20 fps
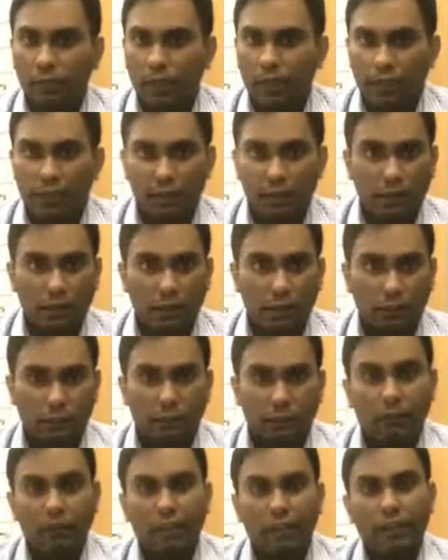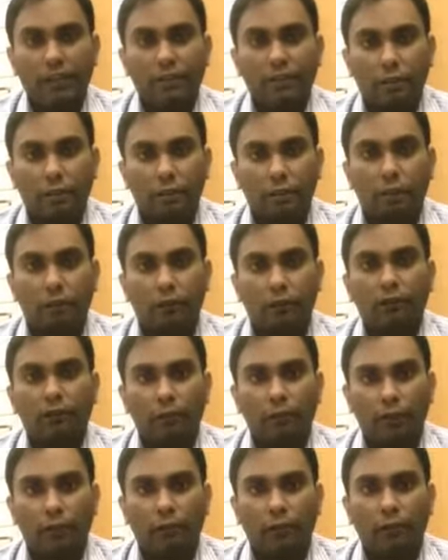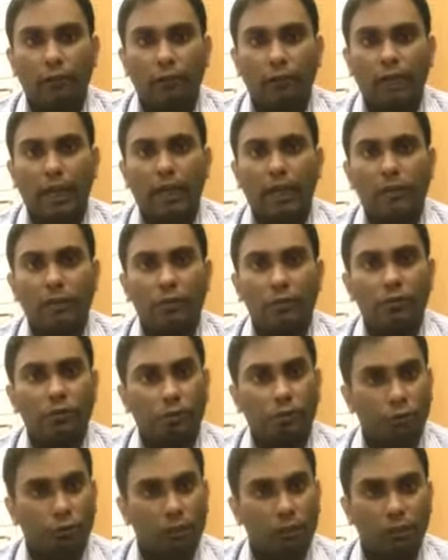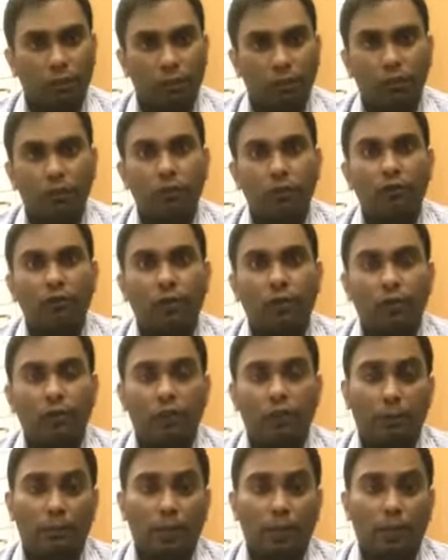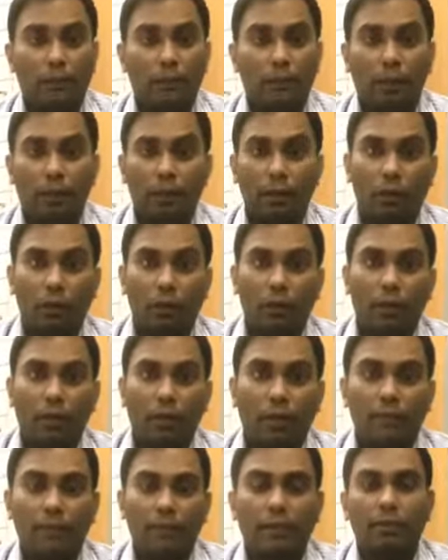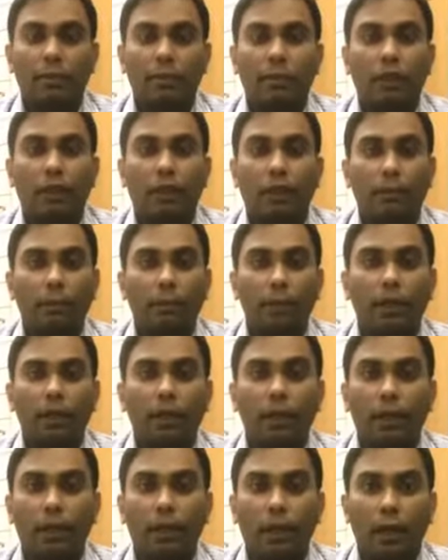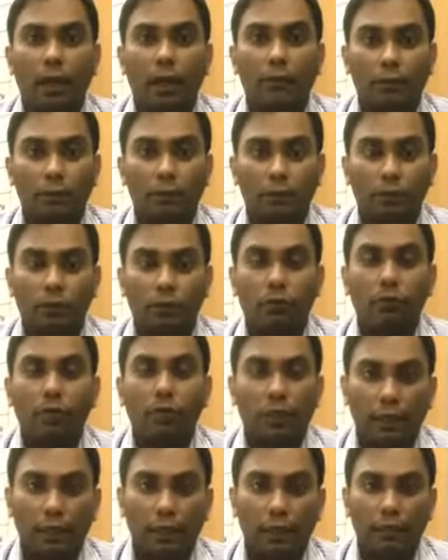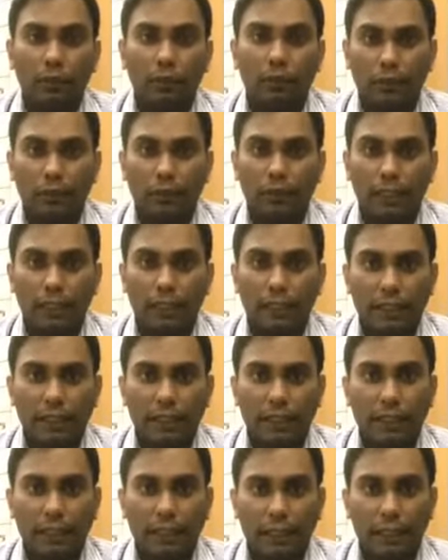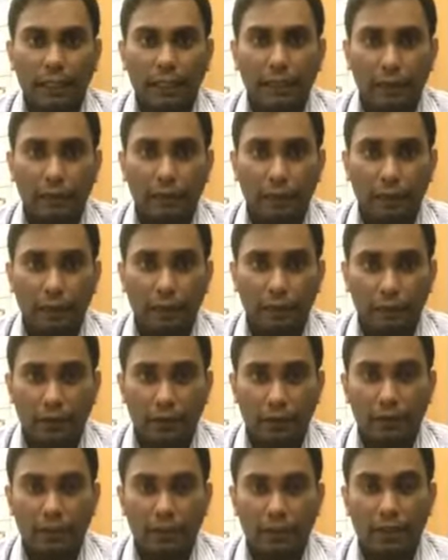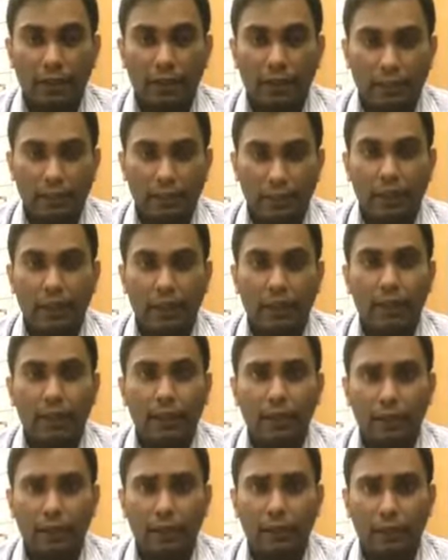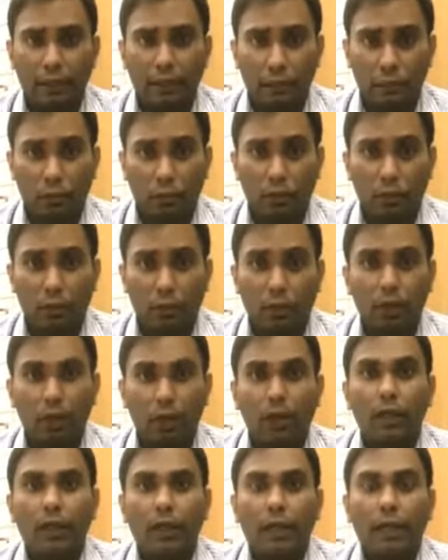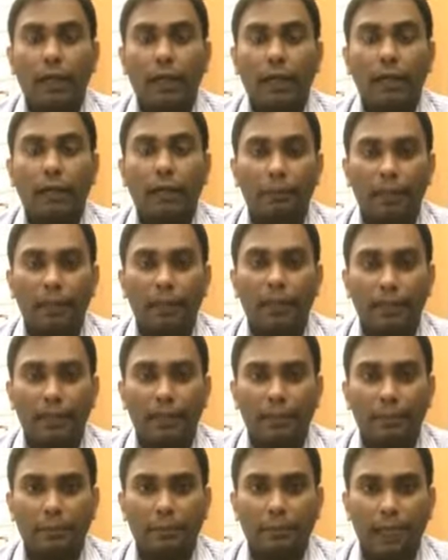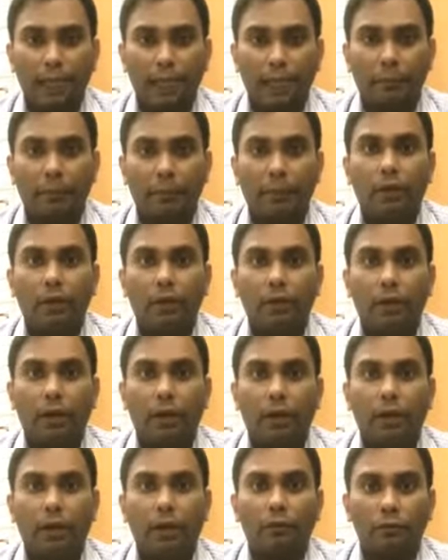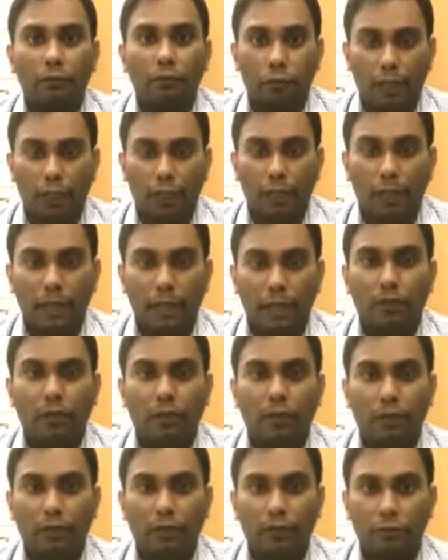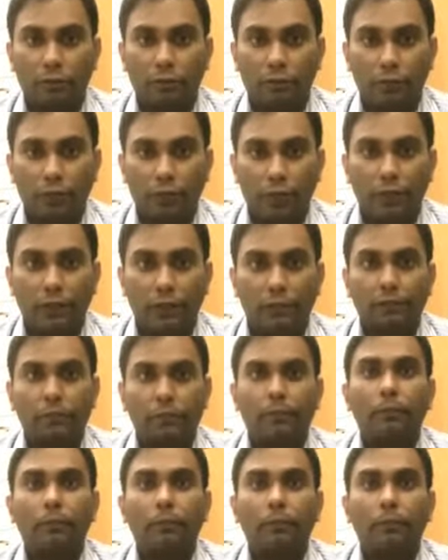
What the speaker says: This phase of bad news could continue for some time now. Oil prices going up. So it looks like the airline industry has really hit a roadblock, and it may take some time to get back on its own feet.